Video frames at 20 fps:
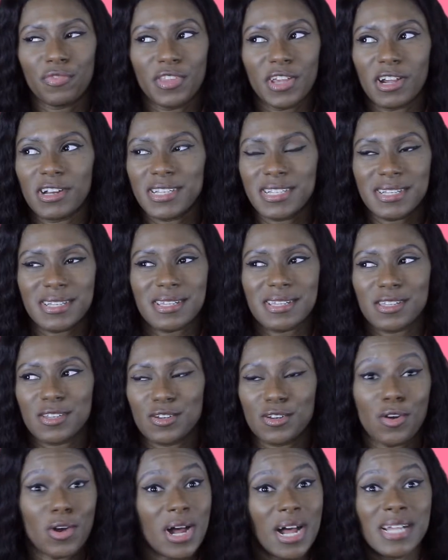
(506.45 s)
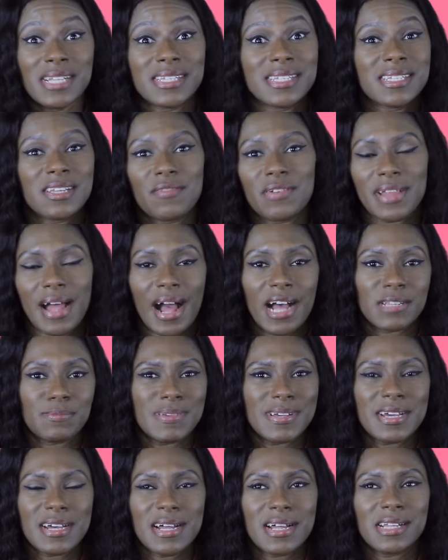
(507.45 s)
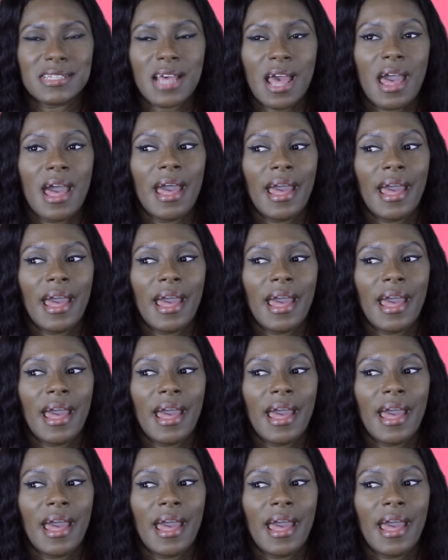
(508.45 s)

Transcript: they're just, you know, uncivilized, because